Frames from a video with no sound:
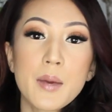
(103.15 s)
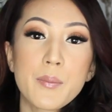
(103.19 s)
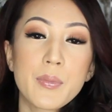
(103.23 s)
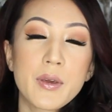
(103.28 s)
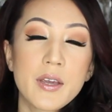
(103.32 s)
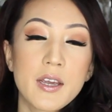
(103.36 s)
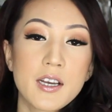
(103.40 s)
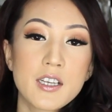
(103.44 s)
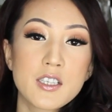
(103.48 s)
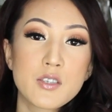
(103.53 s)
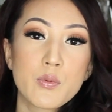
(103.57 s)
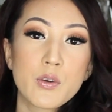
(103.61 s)

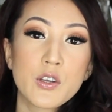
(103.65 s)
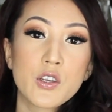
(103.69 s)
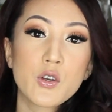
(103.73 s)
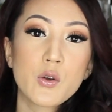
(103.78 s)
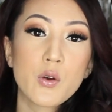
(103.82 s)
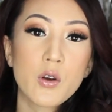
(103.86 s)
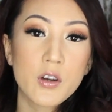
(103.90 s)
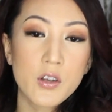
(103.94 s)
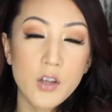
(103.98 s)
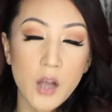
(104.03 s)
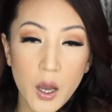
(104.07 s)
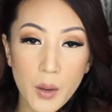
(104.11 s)
because when you
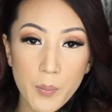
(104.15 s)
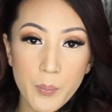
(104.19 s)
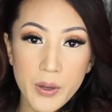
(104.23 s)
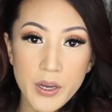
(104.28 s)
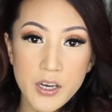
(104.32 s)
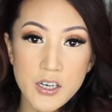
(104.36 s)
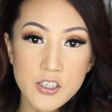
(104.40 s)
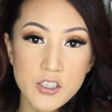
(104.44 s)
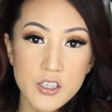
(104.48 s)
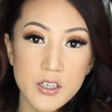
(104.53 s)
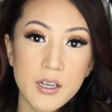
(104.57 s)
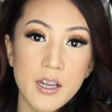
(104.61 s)
are not
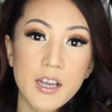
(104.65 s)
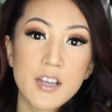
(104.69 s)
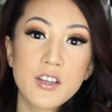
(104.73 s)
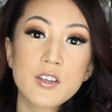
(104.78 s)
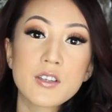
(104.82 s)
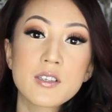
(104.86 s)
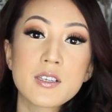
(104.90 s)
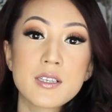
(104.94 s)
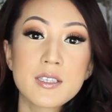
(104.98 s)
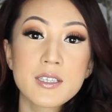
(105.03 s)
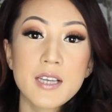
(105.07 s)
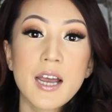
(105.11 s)
patient and
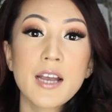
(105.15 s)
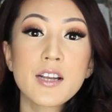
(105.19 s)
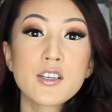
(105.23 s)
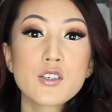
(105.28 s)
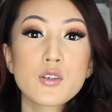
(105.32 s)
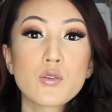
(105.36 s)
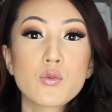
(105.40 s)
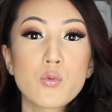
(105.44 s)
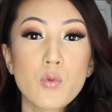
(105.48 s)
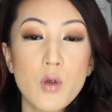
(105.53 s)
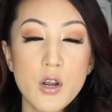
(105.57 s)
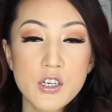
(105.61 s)
you decide
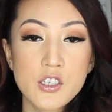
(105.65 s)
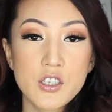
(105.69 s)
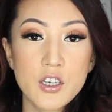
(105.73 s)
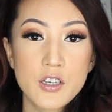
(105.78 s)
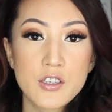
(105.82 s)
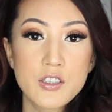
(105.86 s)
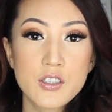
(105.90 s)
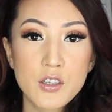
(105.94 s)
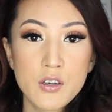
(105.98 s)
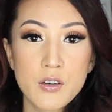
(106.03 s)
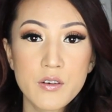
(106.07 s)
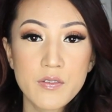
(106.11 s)
to rush
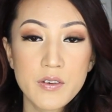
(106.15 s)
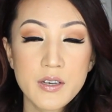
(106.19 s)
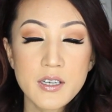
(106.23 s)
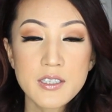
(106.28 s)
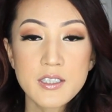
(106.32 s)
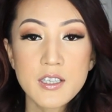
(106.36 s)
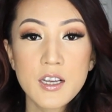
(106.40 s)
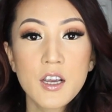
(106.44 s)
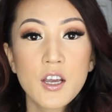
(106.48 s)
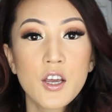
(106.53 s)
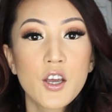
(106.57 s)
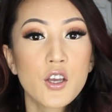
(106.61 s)
a
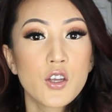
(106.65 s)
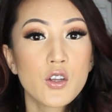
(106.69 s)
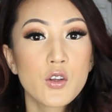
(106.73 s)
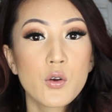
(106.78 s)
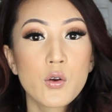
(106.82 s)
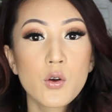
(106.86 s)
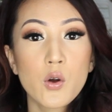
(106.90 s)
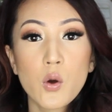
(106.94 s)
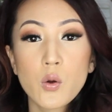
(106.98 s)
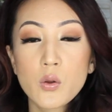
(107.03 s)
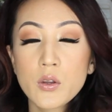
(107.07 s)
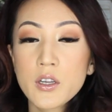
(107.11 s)
service,
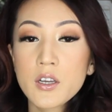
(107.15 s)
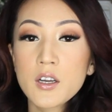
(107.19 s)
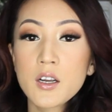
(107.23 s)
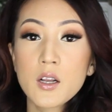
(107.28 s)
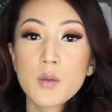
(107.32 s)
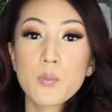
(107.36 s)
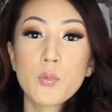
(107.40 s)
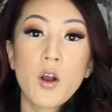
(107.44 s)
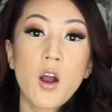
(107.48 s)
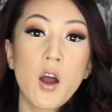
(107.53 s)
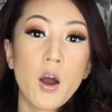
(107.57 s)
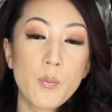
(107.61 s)
you're only going
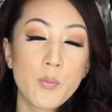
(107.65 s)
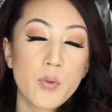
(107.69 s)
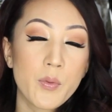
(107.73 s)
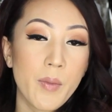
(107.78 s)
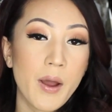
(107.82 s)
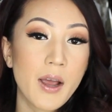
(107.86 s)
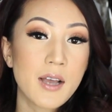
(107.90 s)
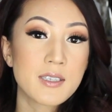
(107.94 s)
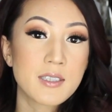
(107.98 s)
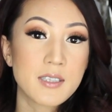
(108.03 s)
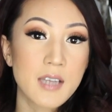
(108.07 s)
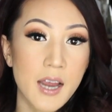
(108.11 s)
to
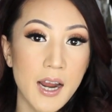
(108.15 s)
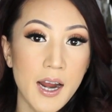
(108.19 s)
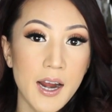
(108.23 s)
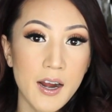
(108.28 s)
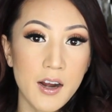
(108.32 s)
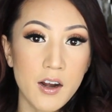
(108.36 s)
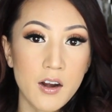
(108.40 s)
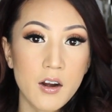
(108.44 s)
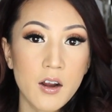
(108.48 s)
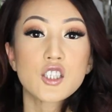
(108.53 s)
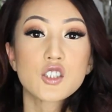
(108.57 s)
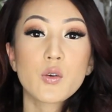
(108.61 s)
compromise the
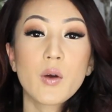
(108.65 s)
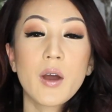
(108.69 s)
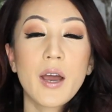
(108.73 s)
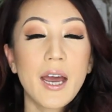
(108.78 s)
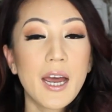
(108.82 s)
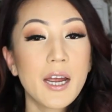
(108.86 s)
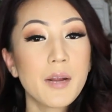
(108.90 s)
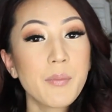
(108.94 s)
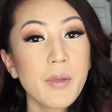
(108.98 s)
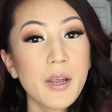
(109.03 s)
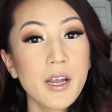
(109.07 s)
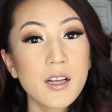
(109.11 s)
hair. So I
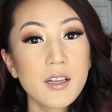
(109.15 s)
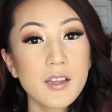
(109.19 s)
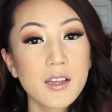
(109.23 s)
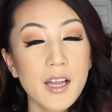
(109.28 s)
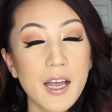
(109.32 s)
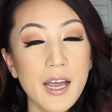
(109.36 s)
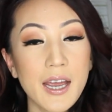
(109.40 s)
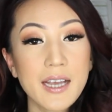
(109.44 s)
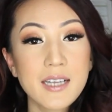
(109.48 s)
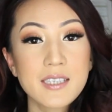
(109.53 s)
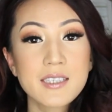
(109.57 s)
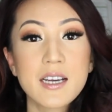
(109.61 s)
had my
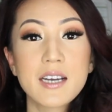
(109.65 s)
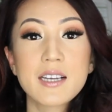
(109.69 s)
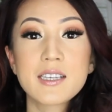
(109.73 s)
client